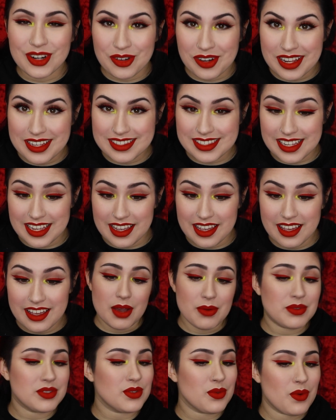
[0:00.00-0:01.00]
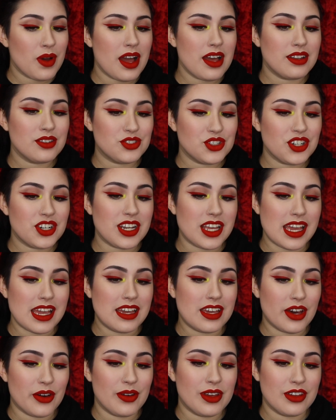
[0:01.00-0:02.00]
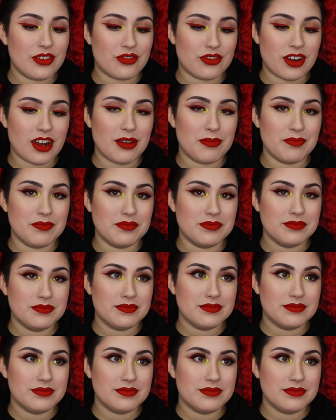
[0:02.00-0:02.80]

Crazy. It was a wild journey going from